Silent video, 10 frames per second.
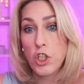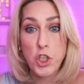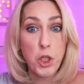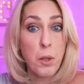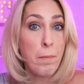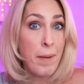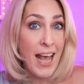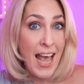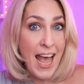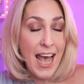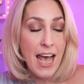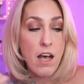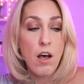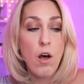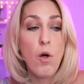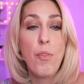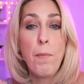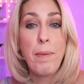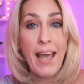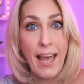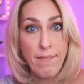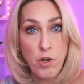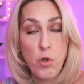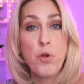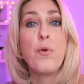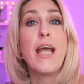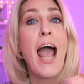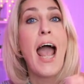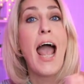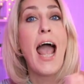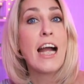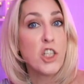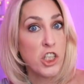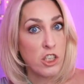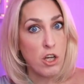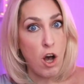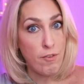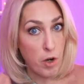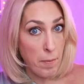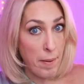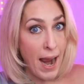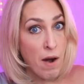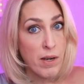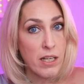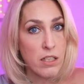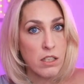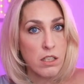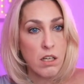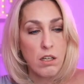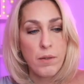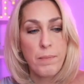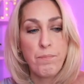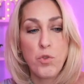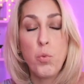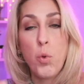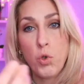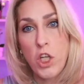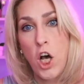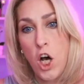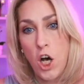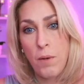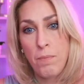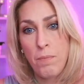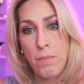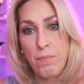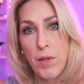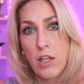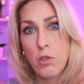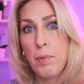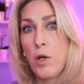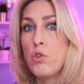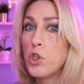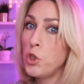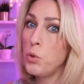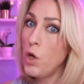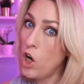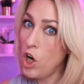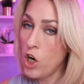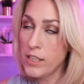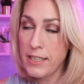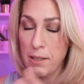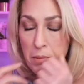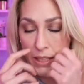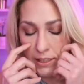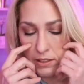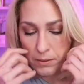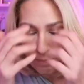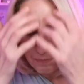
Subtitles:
to compare the behavior or the reactions of her parents towards her as opposed to her siblings.